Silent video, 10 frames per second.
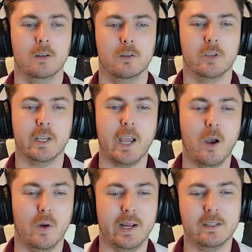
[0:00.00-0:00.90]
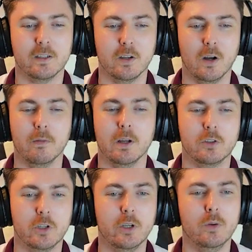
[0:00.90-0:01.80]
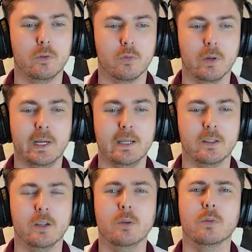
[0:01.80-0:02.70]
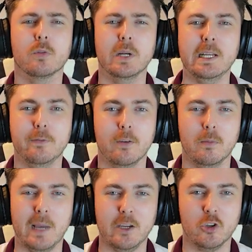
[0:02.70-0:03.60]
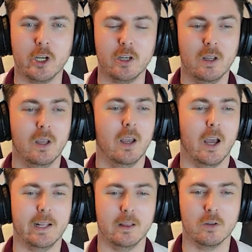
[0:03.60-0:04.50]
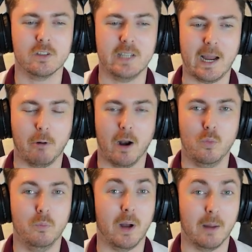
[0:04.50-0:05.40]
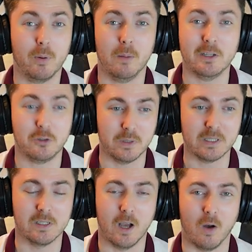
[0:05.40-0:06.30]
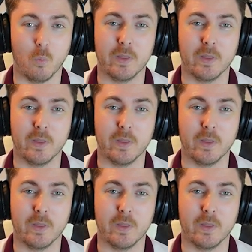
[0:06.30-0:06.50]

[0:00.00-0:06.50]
So you go into sort of a 2-3-2-3 formation, and it looks narrow, but I promise you it's not.